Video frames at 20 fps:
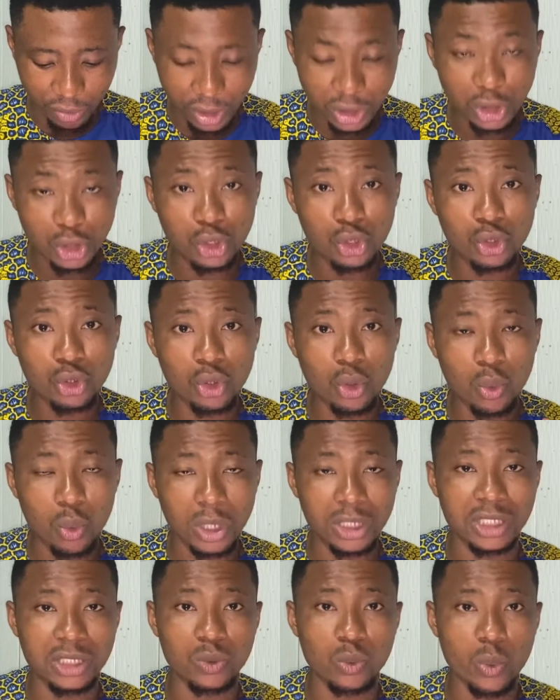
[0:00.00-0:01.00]
you should know what
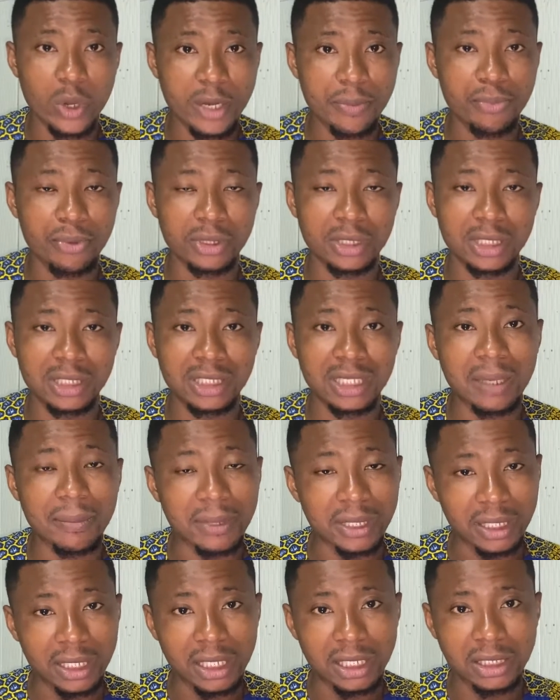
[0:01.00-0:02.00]
is word processing
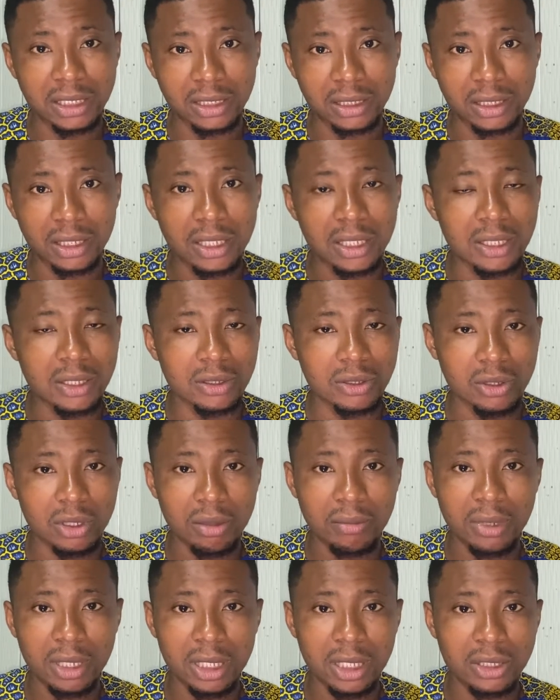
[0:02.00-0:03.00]
application.
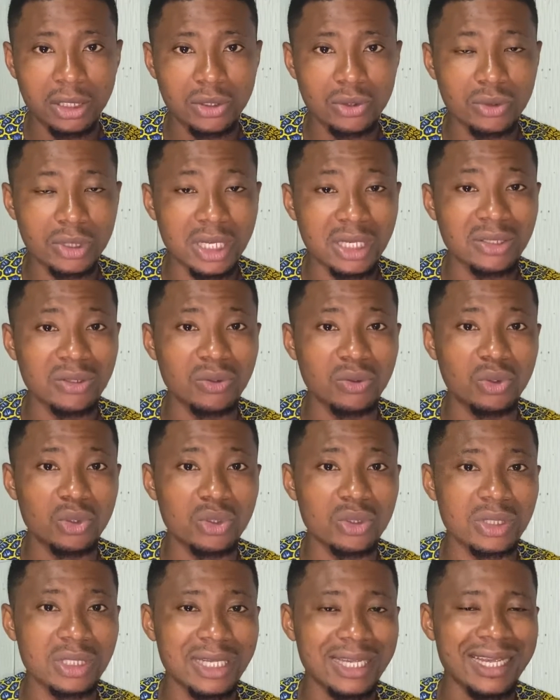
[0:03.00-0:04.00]
Normally, students you
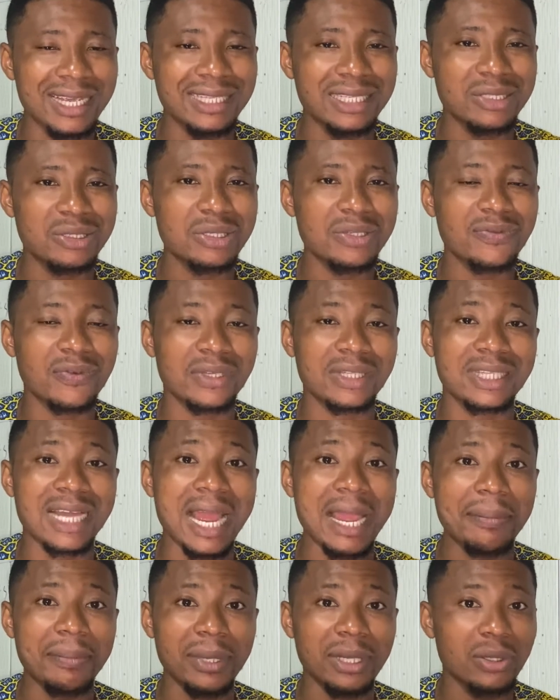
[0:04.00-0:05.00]
say it is used for
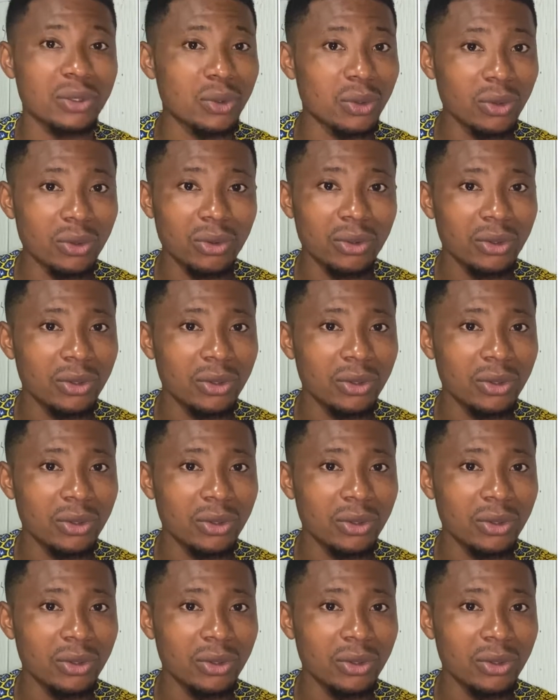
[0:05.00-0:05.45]
typing. No.